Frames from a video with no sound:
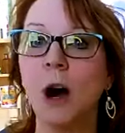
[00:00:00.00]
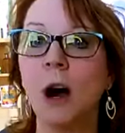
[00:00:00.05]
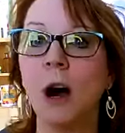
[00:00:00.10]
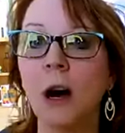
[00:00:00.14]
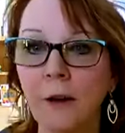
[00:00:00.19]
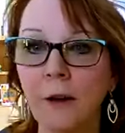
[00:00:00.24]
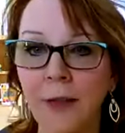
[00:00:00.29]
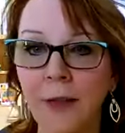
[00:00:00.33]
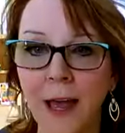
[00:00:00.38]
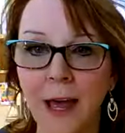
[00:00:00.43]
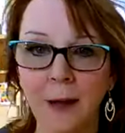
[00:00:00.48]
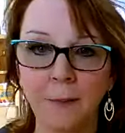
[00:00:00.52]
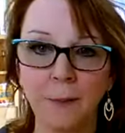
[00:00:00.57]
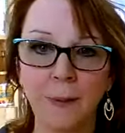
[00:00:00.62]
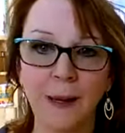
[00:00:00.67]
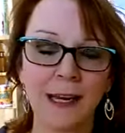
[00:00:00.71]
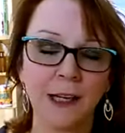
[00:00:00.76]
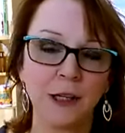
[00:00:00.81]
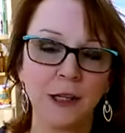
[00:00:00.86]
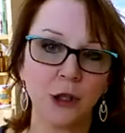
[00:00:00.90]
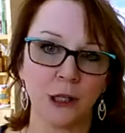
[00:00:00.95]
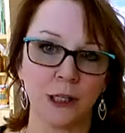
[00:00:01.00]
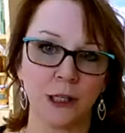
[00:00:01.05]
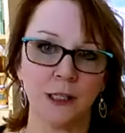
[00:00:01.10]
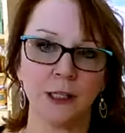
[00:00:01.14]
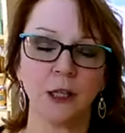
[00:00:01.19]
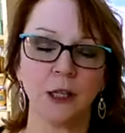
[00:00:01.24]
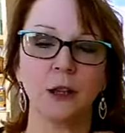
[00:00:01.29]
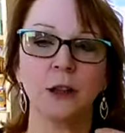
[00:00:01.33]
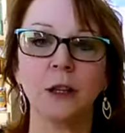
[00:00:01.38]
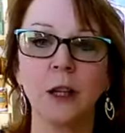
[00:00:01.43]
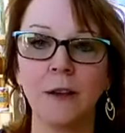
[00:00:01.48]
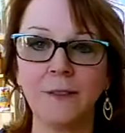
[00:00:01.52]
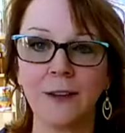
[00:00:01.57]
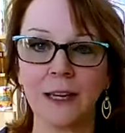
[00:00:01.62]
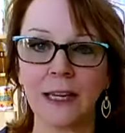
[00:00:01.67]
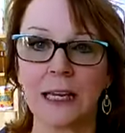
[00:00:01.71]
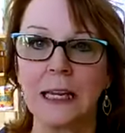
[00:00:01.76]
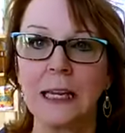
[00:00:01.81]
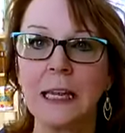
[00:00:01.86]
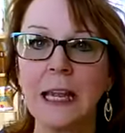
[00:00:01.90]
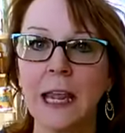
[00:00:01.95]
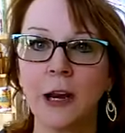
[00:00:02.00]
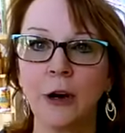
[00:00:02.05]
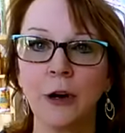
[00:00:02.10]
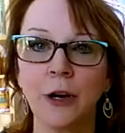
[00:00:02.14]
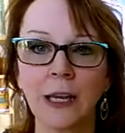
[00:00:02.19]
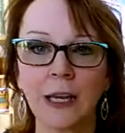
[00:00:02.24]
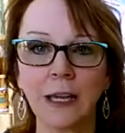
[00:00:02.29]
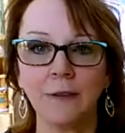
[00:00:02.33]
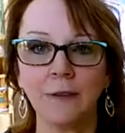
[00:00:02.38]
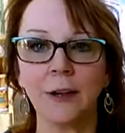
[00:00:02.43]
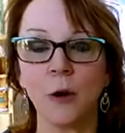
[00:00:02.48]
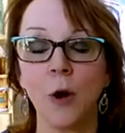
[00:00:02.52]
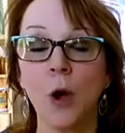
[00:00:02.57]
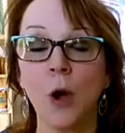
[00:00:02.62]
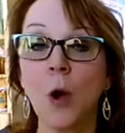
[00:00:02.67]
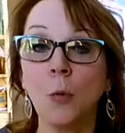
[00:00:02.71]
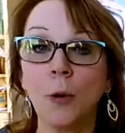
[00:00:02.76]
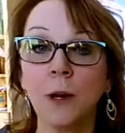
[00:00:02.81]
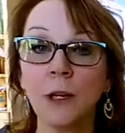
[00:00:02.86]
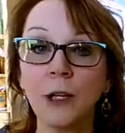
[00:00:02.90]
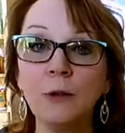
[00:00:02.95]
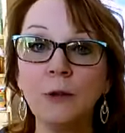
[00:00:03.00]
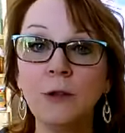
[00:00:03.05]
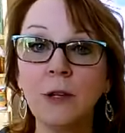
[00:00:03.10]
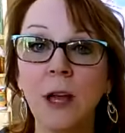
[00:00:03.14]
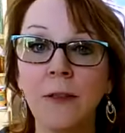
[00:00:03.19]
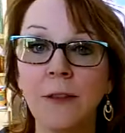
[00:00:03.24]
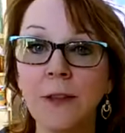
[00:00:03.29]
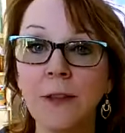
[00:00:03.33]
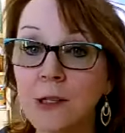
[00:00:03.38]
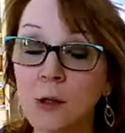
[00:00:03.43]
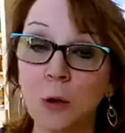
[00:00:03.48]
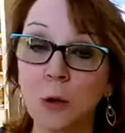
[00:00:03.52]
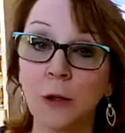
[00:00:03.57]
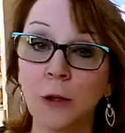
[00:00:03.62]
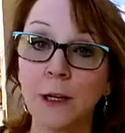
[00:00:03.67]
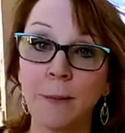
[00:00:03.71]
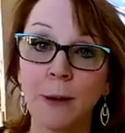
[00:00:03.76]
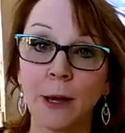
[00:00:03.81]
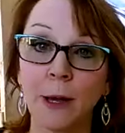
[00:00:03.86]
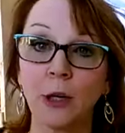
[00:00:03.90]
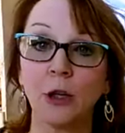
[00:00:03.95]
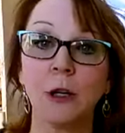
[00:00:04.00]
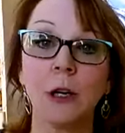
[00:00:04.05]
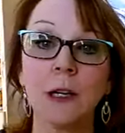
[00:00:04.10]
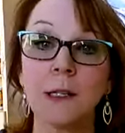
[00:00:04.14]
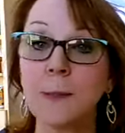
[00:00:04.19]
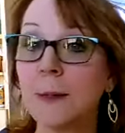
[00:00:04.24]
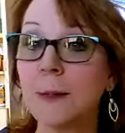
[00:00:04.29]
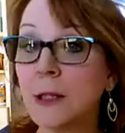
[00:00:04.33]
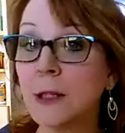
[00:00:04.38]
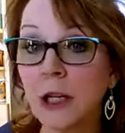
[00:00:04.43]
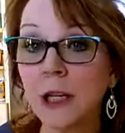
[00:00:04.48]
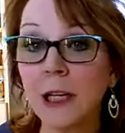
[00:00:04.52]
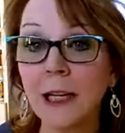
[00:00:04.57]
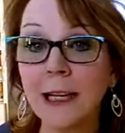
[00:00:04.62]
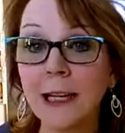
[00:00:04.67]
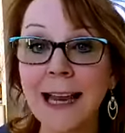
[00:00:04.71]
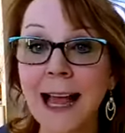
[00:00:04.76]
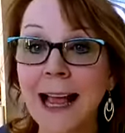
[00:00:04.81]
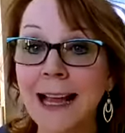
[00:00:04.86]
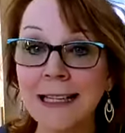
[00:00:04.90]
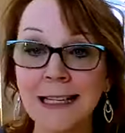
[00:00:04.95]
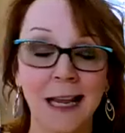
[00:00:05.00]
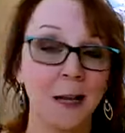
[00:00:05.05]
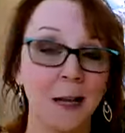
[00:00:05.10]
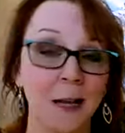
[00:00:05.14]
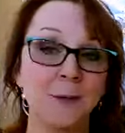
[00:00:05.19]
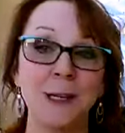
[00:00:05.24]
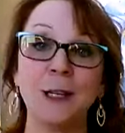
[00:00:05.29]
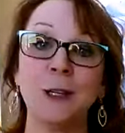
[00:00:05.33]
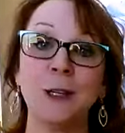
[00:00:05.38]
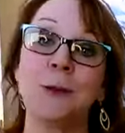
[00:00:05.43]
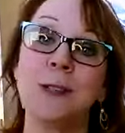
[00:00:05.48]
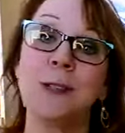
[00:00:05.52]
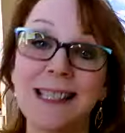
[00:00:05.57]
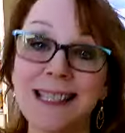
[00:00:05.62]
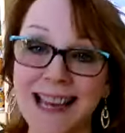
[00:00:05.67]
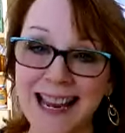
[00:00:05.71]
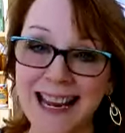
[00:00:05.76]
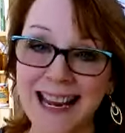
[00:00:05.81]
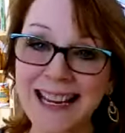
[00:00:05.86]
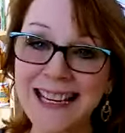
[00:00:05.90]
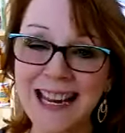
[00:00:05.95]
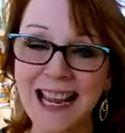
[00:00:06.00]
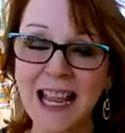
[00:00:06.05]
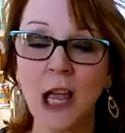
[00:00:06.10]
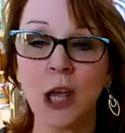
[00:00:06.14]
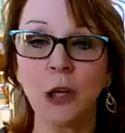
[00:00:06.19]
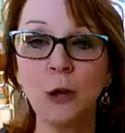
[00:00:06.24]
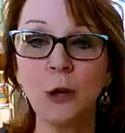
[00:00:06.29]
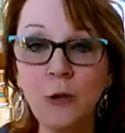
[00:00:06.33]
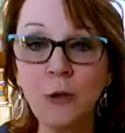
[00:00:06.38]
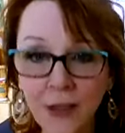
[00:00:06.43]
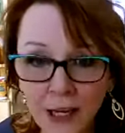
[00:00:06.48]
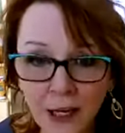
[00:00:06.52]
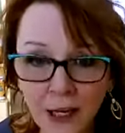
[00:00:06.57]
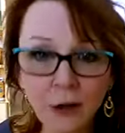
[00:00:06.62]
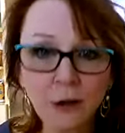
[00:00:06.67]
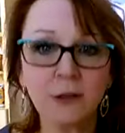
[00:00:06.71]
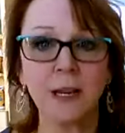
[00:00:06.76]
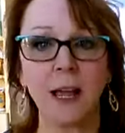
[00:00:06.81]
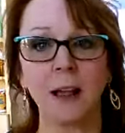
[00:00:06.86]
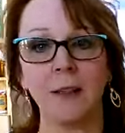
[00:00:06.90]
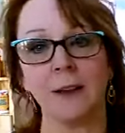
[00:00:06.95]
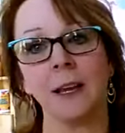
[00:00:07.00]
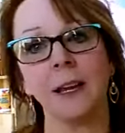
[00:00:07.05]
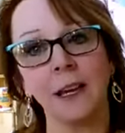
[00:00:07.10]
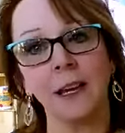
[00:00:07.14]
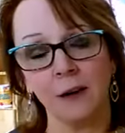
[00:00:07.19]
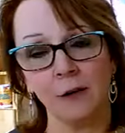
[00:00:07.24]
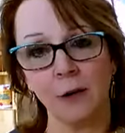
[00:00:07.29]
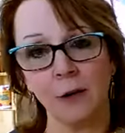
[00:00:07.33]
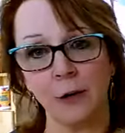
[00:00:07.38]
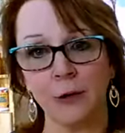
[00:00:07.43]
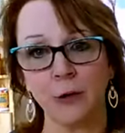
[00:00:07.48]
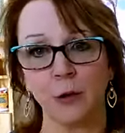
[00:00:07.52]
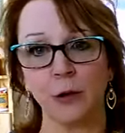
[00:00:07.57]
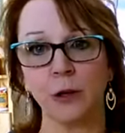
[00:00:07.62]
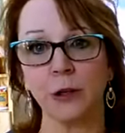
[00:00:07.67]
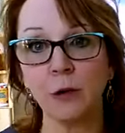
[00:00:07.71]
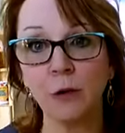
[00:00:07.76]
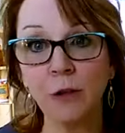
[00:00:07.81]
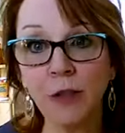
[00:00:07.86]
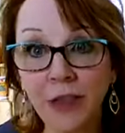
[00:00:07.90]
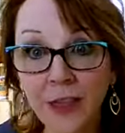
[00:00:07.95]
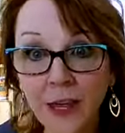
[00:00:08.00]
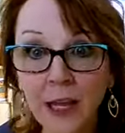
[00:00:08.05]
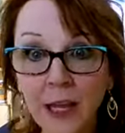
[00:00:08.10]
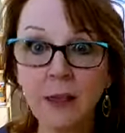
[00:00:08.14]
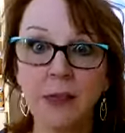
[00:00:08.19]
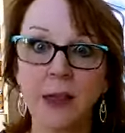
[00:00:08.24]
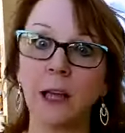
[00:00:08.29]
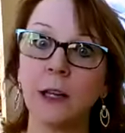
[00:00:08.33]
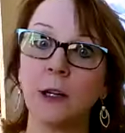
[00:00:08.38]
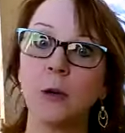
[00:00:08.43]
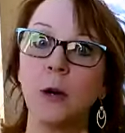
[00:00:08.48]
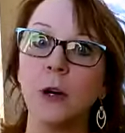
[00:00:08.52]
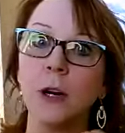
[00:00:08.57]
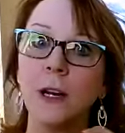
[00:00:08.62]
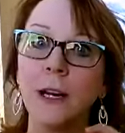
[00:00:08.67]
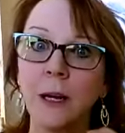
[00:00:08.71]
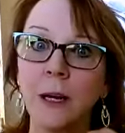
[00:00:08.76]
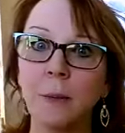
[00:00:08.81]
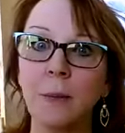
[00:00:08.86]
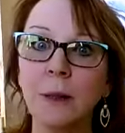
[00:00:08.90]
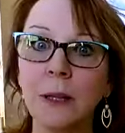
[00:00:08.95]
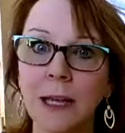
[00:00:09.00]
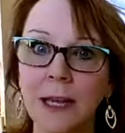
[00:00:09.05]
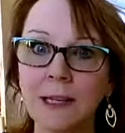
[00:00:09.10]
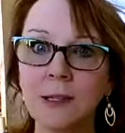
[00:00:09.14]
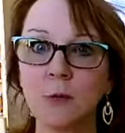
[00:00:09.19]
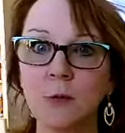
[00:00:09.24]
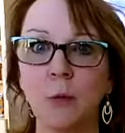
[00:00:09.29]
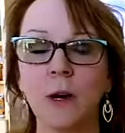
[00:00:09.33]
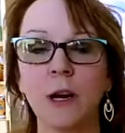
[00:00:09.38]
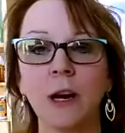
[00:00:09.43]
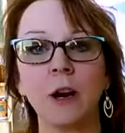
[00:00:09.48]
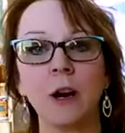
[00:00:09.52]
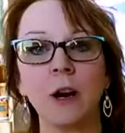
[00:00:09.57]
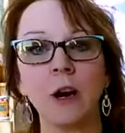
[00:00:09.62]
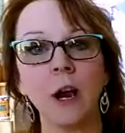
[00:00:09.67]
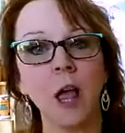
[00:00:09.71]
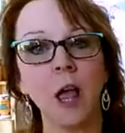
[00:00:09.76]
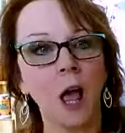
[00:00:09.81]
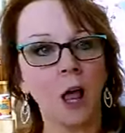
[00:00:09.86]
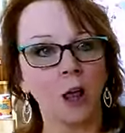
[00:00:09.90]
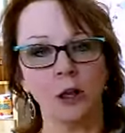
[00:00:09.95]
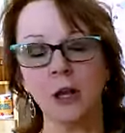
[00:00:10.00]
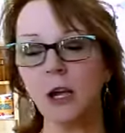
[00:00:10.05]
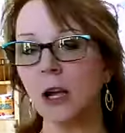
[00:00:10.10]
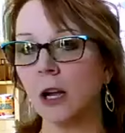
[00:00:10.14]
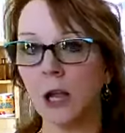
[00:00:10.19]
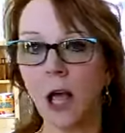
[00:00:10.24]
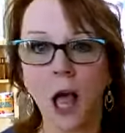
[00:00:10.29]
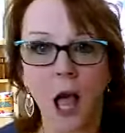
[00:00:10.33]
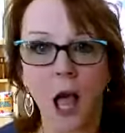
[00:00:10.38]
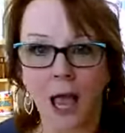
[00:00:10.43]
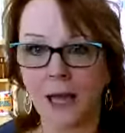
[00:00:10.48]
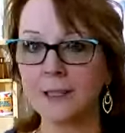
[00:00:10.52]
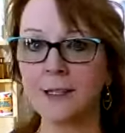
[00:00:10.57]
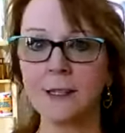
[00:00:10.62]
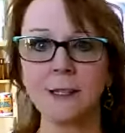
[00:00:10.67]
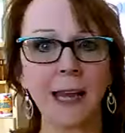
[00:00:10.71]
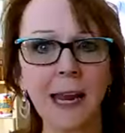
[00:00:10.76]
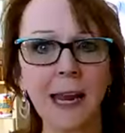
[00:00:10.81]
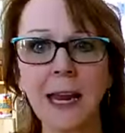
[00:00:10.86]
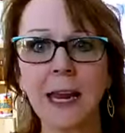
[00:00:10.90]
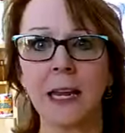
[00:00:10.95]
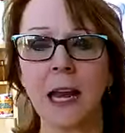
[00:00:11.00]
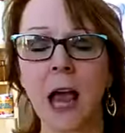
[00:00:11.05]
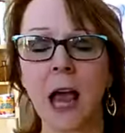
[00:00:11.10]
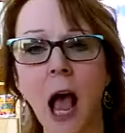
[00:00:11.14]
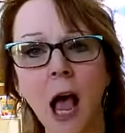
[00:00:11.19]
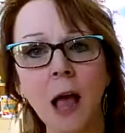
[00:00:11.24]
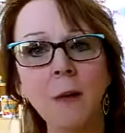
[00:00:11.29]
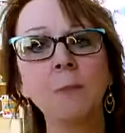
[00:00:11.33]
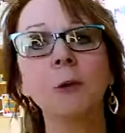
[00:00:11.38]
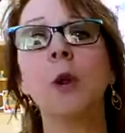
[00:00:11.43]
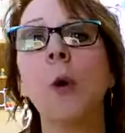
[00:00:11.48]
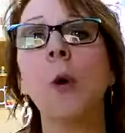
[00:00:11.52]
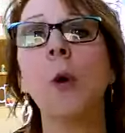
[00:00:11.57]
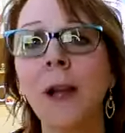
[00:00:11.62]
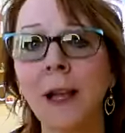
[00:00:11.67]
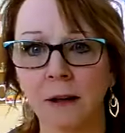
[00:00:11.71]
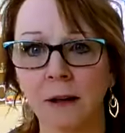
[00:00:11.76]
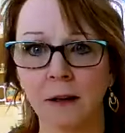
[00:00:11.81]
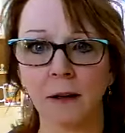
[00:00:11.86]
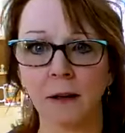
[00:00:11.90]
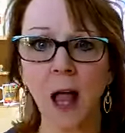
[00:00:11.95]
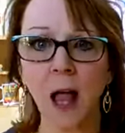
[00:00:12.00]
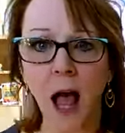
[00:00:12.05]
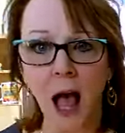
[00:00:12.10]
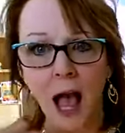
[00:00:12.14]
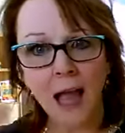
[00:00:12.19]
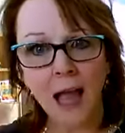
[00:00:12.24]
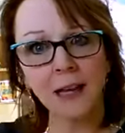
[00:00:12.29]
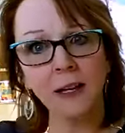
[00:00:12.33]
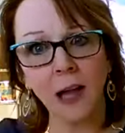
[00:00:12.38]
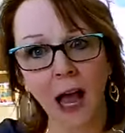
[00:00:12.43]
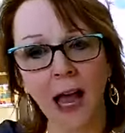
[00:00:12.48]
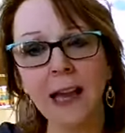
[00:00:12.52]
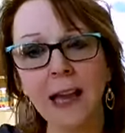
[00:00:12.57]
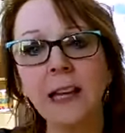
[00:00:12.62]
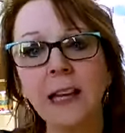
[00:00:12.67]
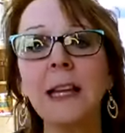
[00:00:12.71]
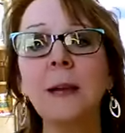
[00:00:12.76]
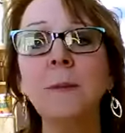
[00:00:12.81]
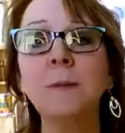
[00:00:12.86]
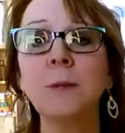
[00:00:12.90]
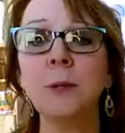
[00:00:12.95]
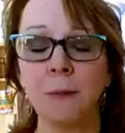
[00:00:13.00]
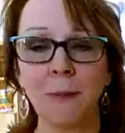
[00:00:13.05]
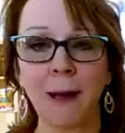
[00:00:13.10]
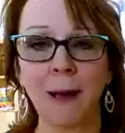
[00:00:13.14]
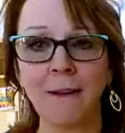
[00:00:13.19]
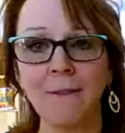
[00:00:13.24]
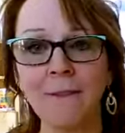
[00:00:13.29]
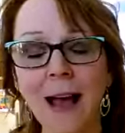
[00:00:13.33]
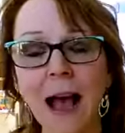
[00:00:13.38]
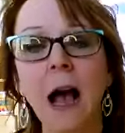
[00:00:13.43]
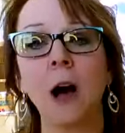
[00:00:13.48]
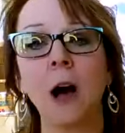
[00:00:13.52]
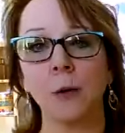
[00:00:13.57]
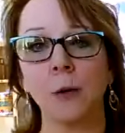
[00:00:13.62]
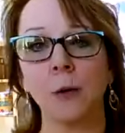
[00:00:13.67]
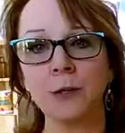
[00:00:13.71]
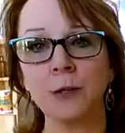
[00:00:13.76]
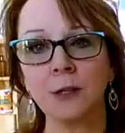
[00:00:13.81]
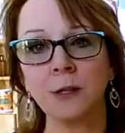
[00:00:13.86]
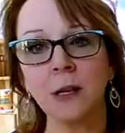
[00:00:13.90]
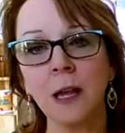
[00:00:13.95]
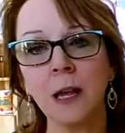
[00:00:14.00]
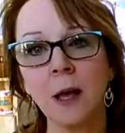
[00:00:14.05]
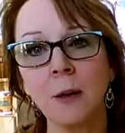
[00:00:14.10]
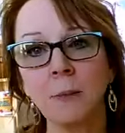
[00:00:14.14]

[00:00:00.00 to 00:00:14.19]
are that patient, loving, caring, giving. When you tell the story about your husband cheating nine times and you stayed, you think you're telling a hero story. You think that you're in a place where, look, I stayed, I'm loyal, I, I keep to my vows.